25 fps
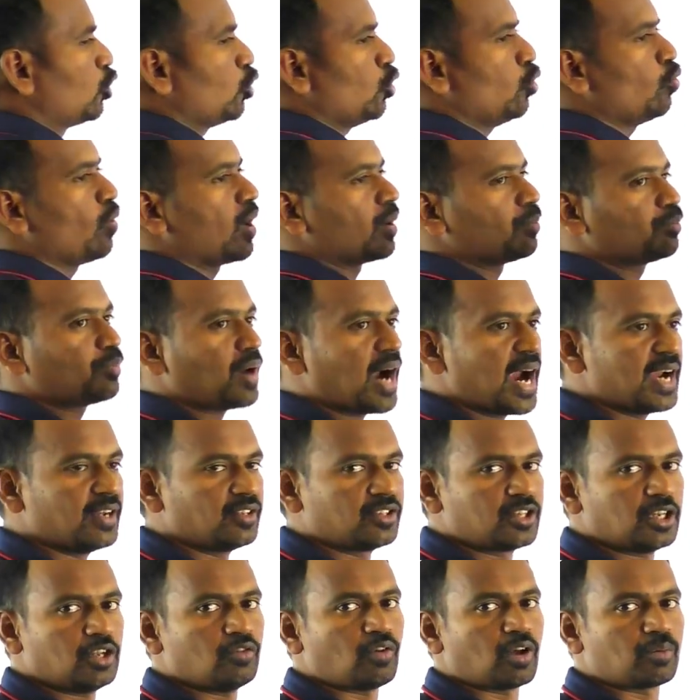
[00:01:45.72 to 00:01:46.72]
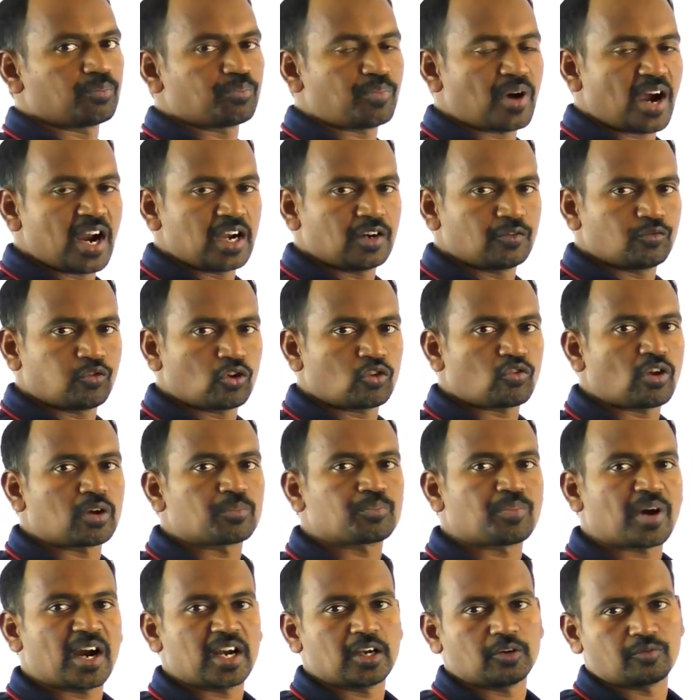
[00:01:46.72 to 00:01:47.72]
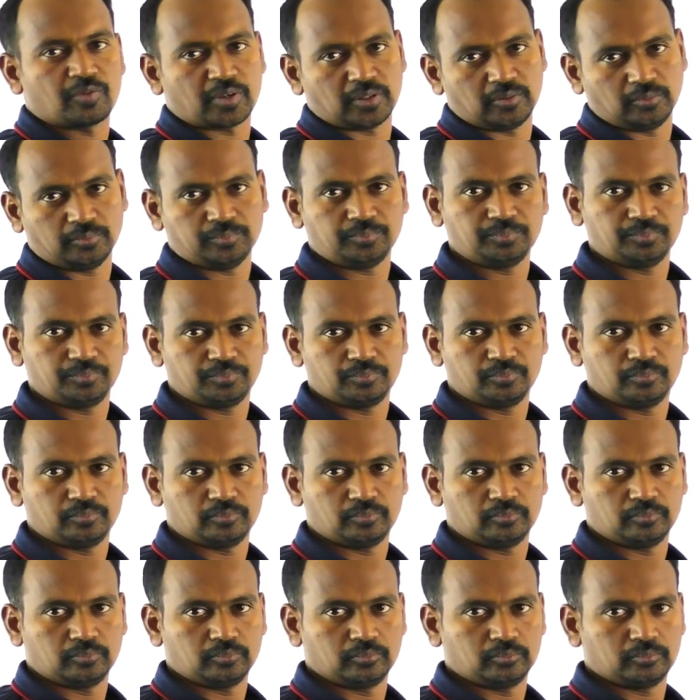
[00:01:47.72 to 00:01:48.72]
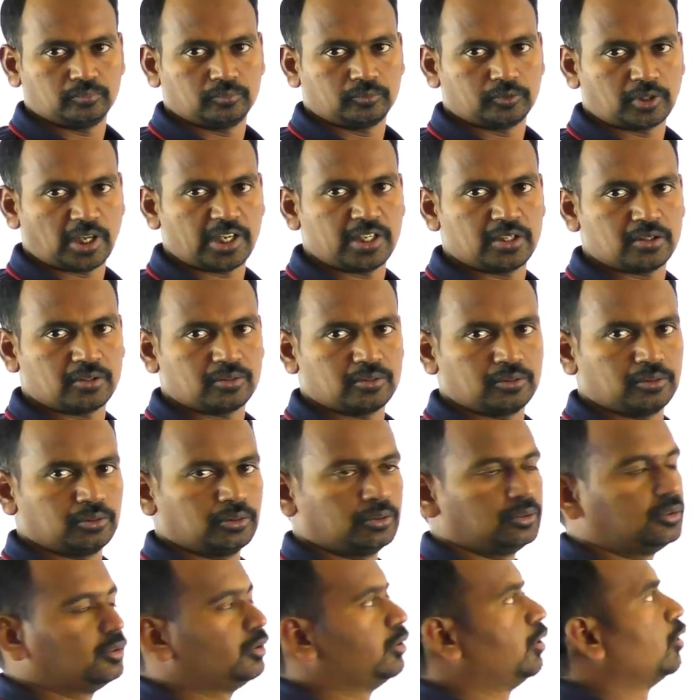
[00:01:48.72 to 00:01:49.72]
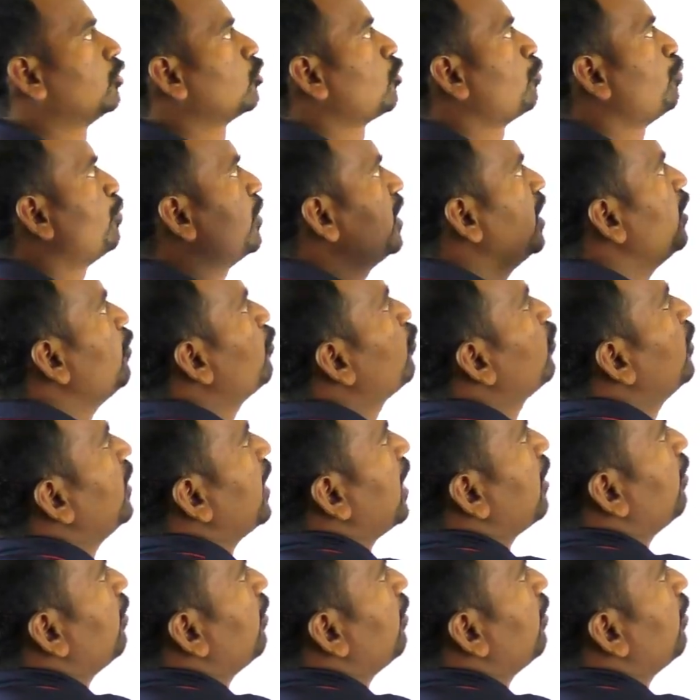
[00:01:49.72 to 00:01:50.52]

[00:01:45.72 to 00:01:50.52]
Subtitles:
1.3, 1.4, 1.5. Right? So briefly